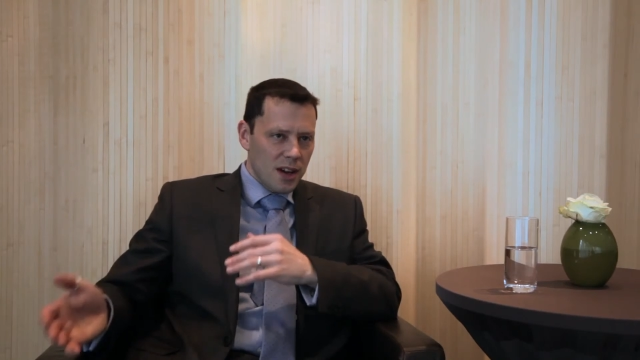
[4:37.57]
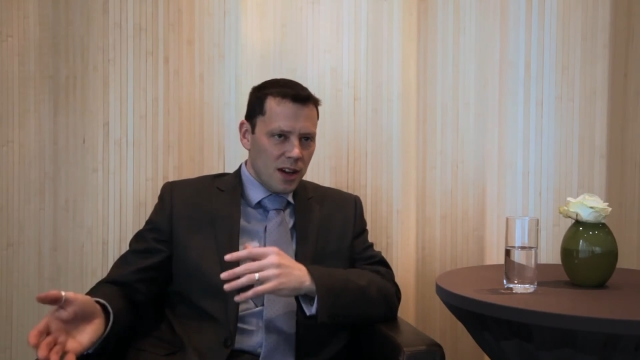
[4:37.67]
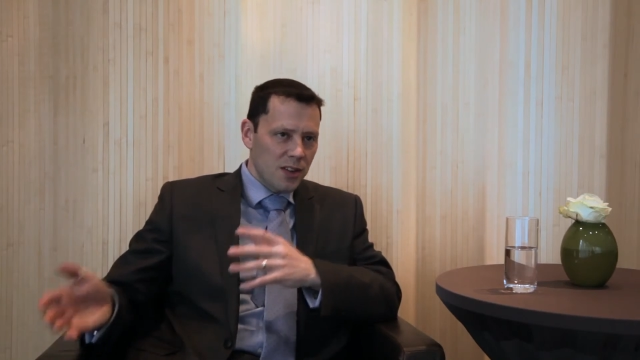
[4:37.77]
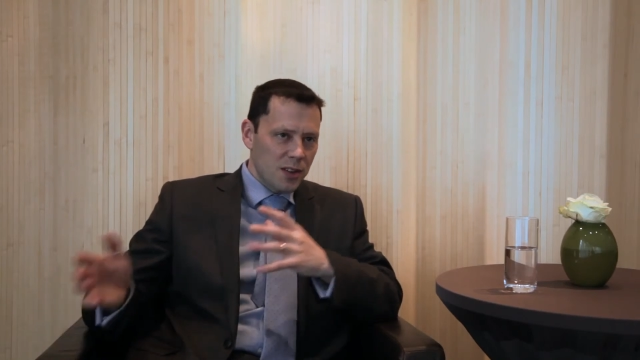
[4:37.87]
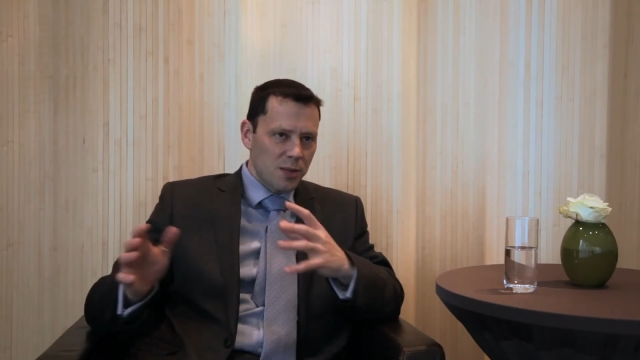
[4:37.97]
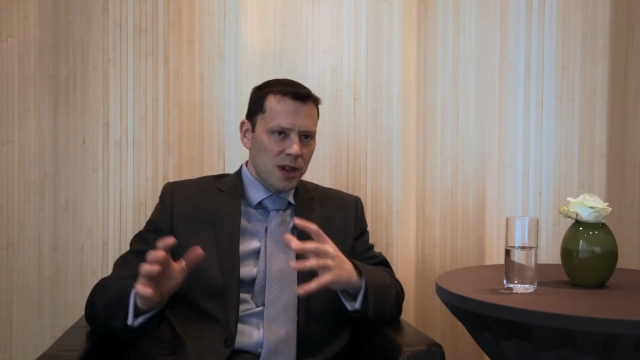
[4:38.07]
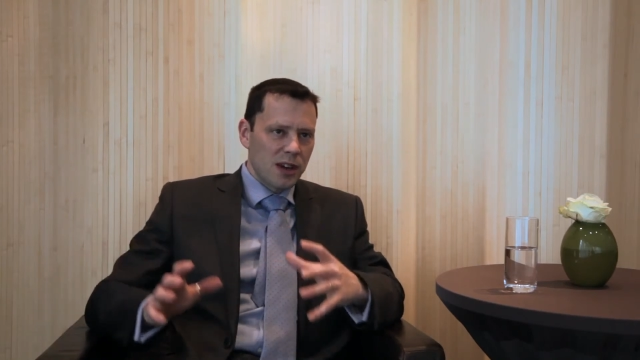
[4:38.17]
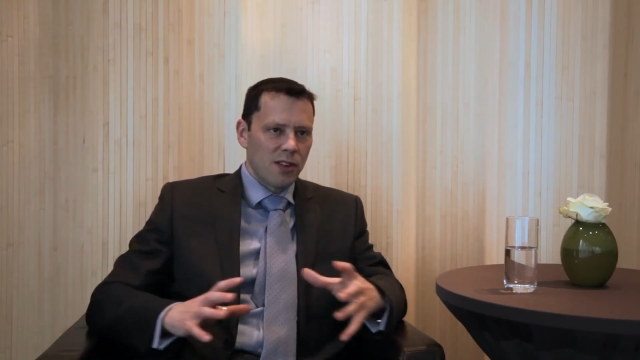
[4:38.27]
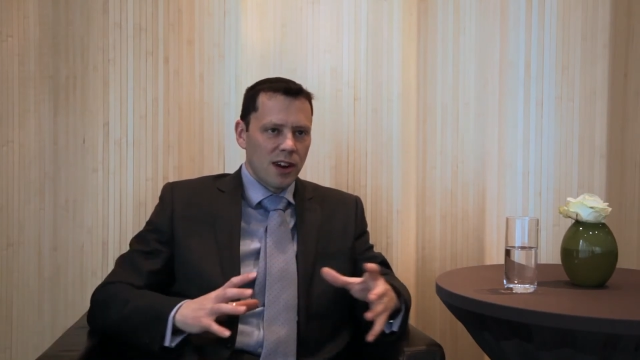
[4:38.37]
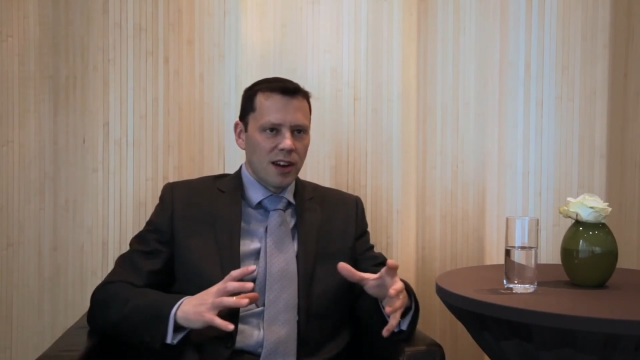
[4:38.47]
that are
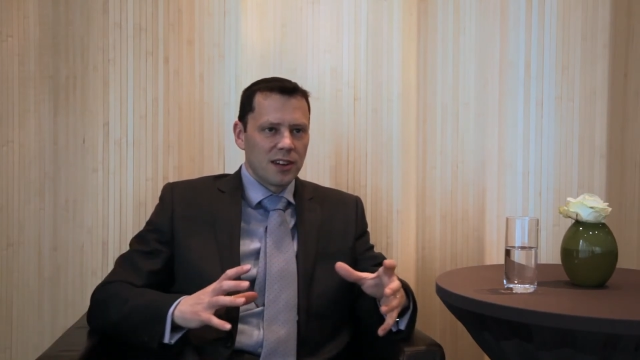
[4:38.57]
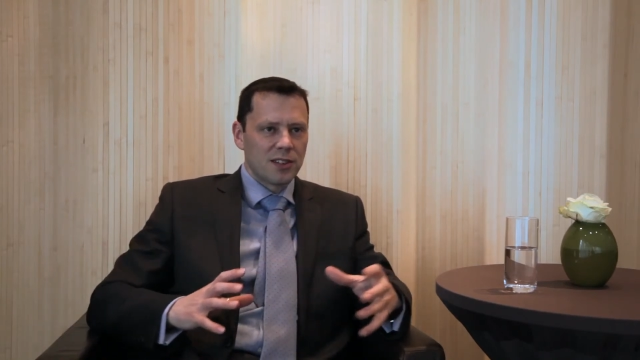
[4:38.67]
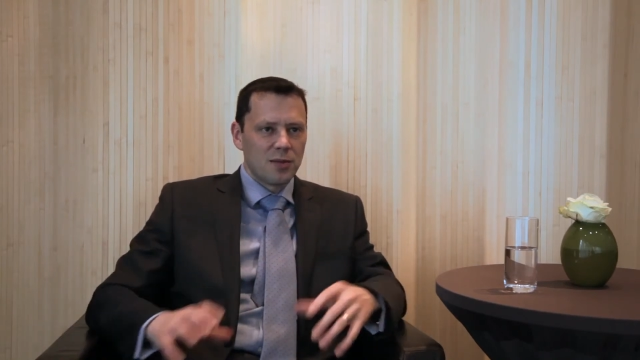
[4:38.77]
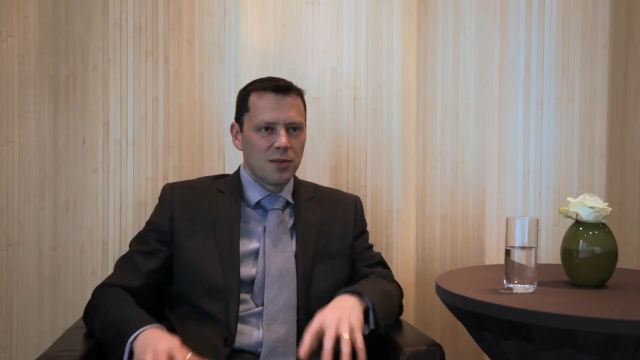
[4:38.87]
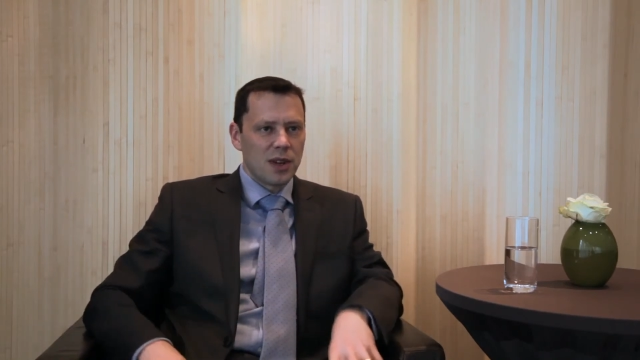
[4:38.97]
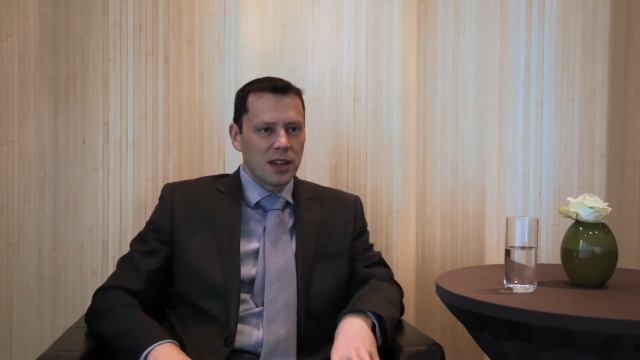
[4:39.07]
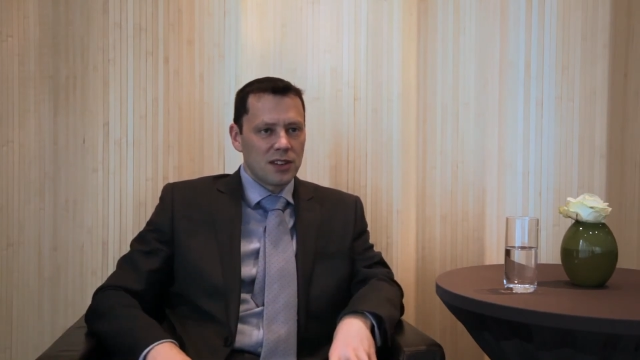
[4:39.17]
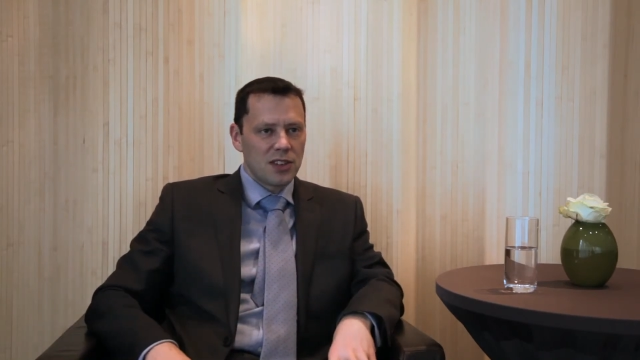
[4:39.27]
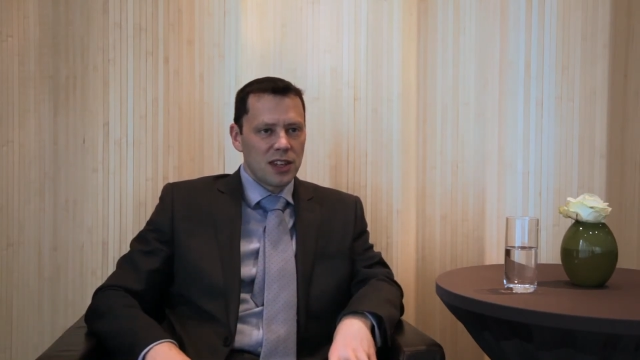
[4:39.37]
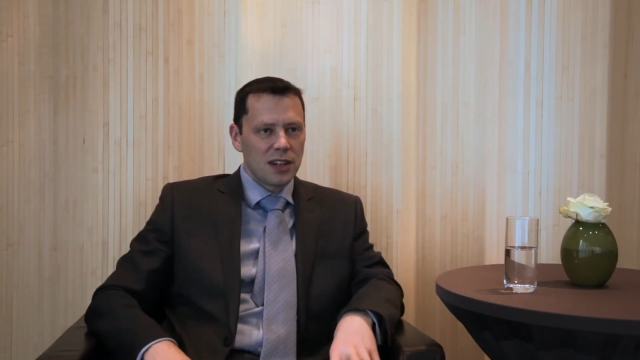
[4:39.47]
being realized and being
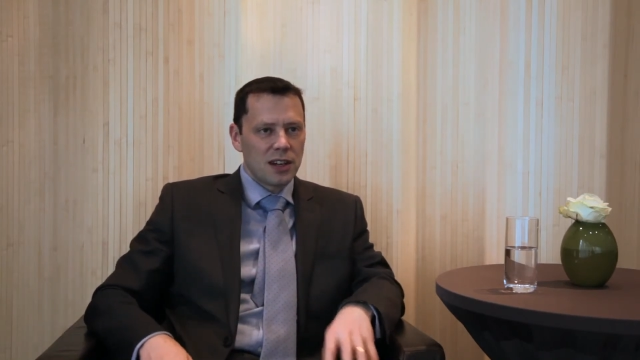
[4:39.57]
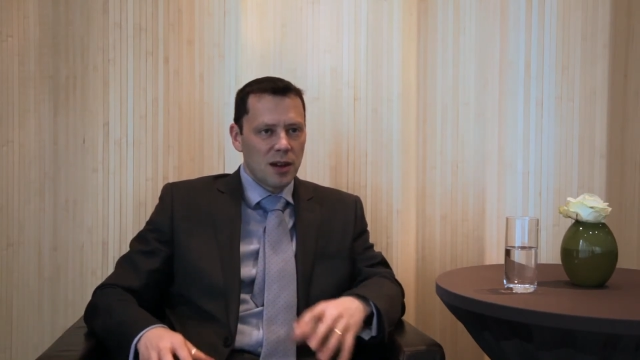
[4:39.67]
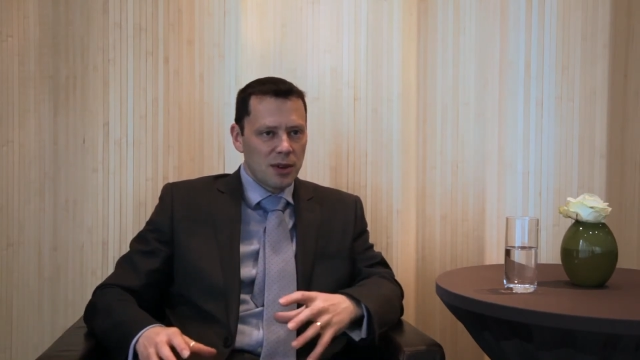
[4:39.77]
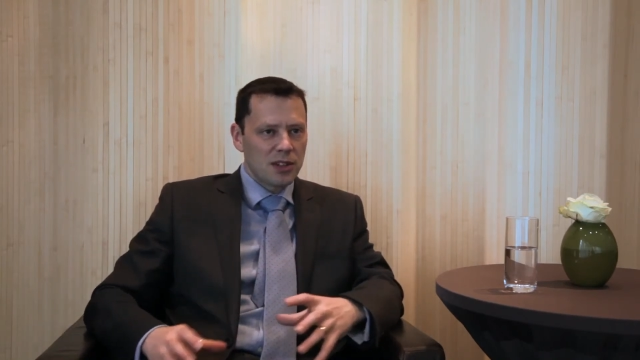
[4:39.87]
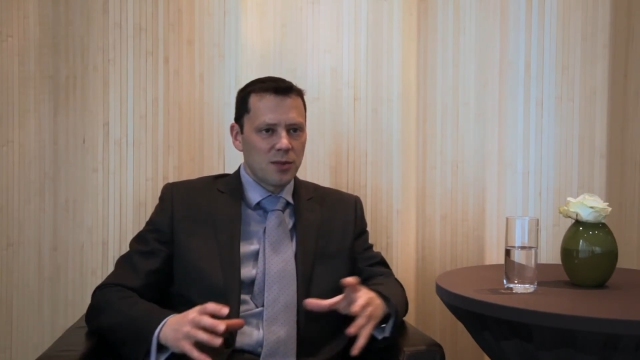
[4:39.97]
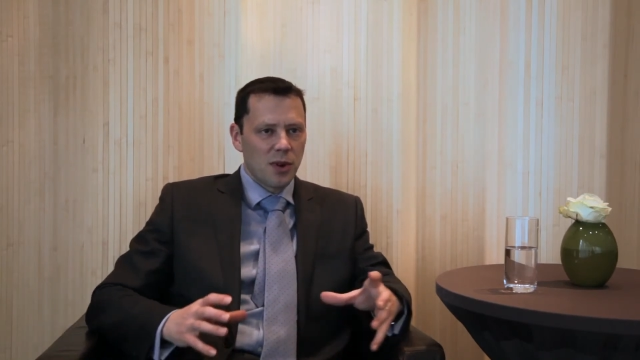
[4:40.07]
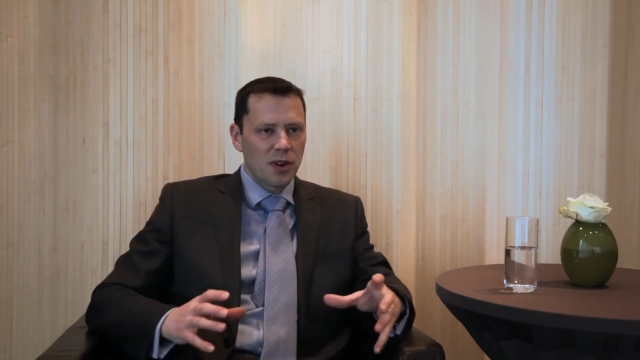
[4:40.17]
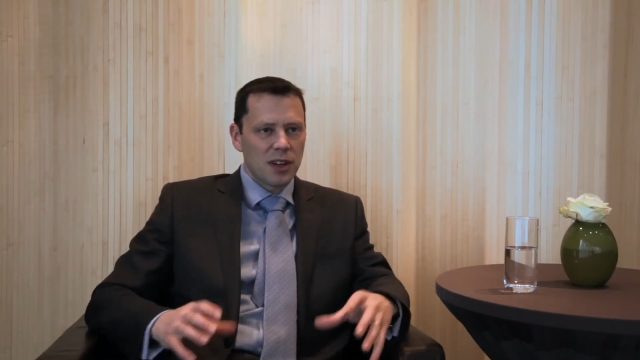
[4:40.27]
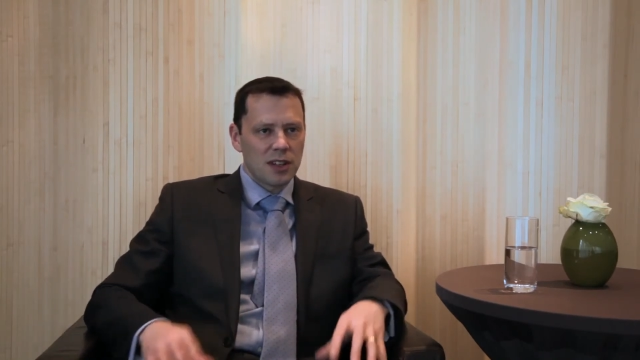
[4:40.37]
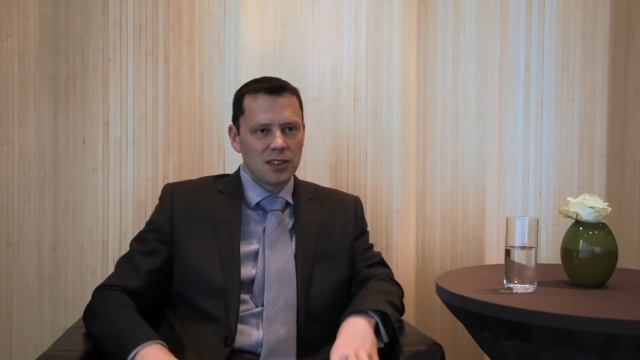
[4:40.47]
seen coming to
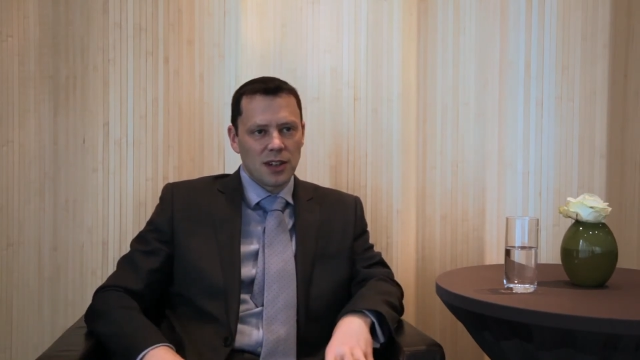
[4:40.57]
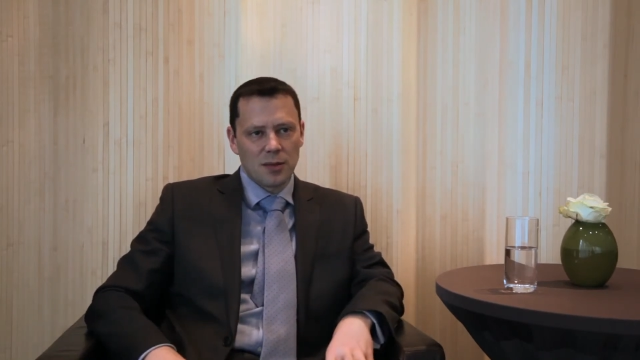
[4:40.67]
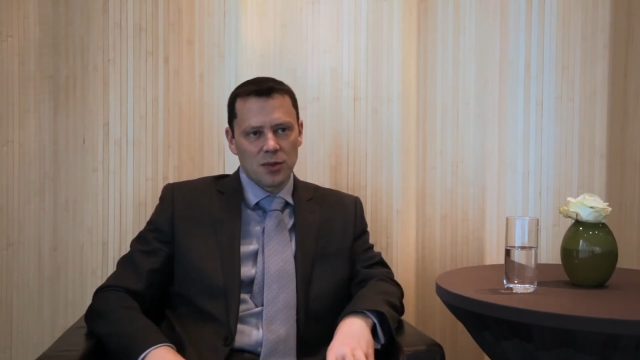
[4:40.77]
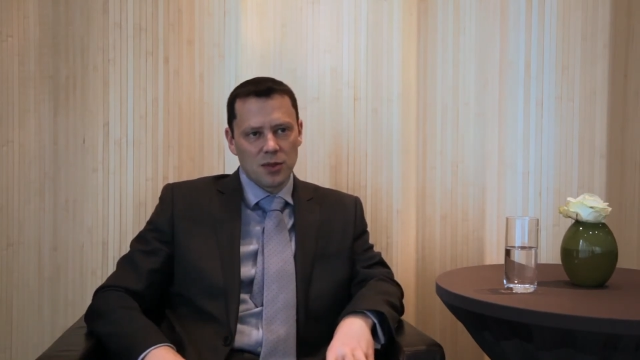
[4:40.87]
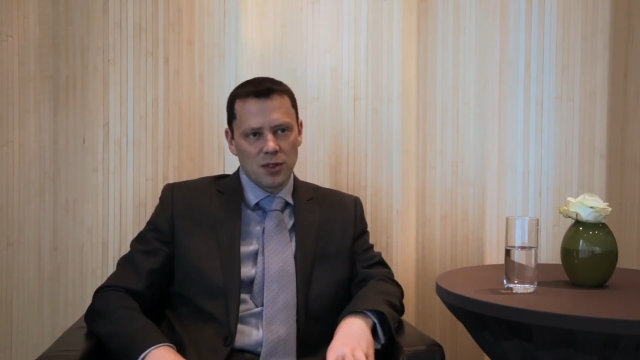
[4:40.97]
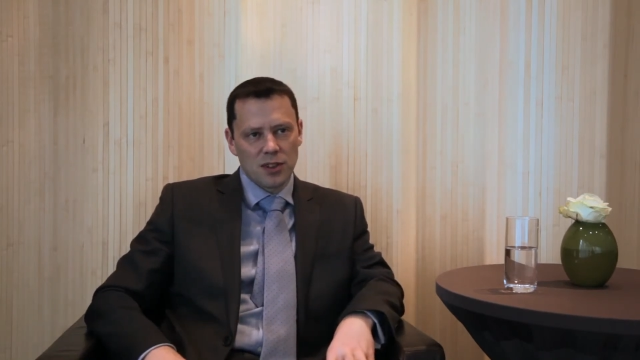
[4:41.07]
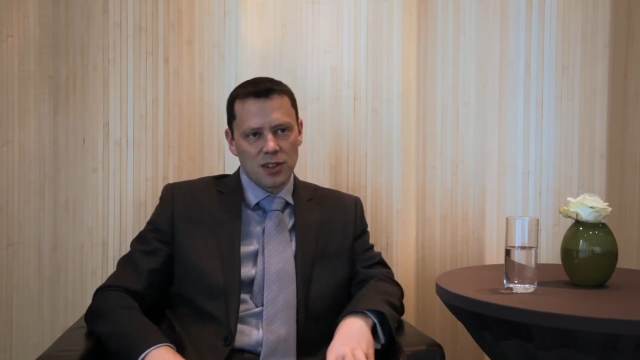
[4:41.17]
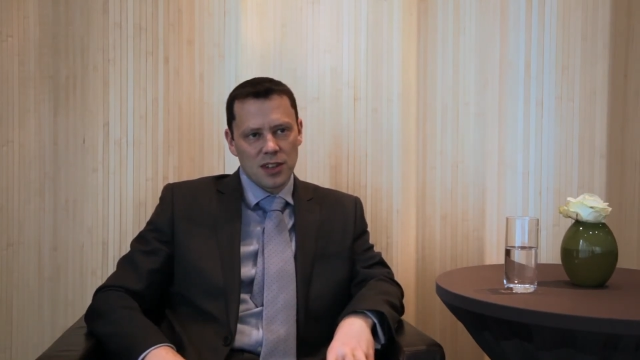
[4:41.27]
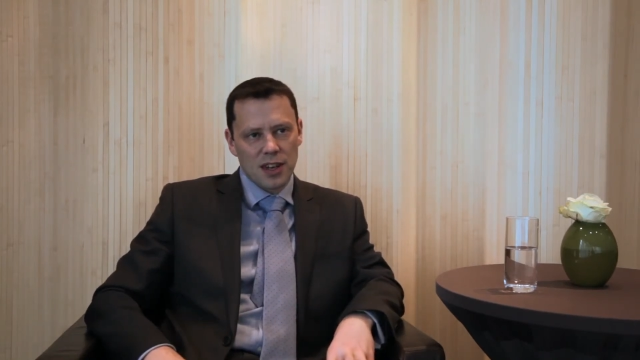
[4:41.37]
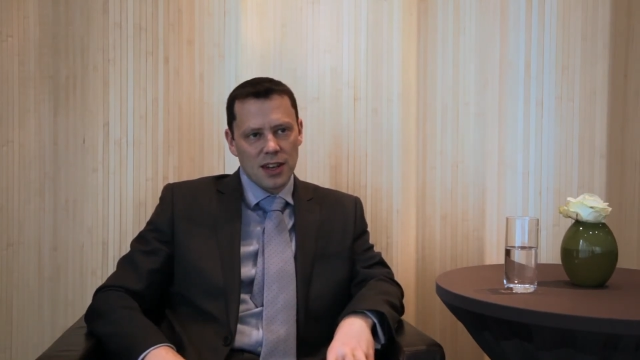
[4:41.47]
market through
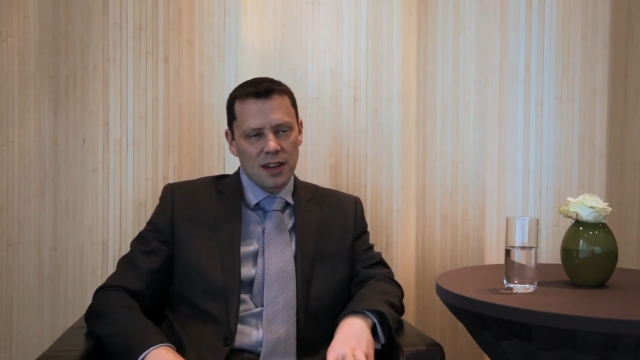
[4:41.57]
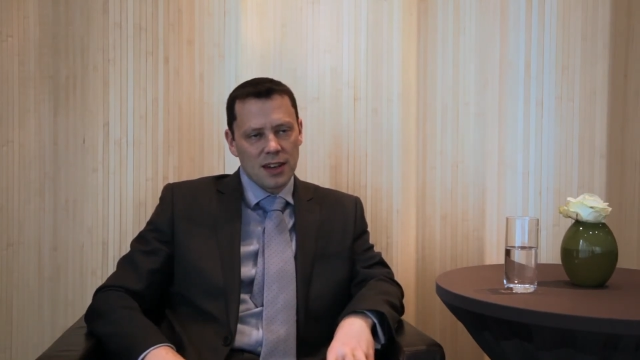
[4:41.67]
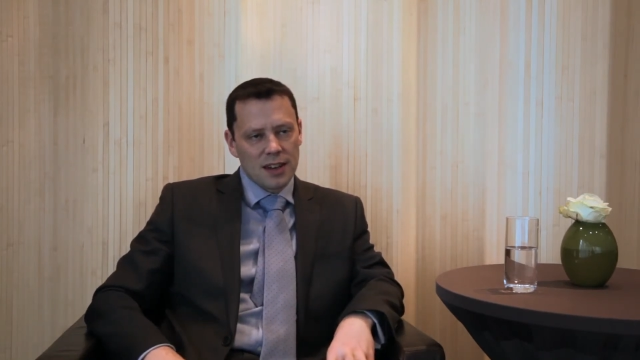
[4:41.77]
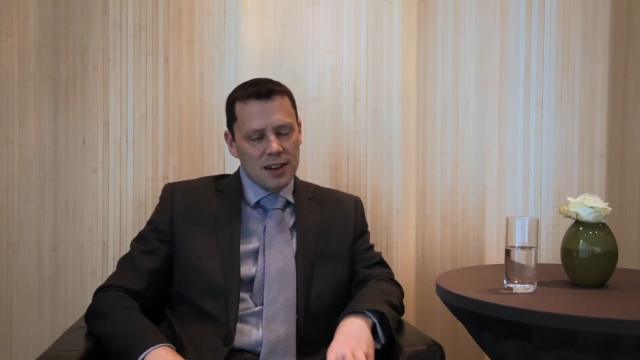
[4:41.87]
this year.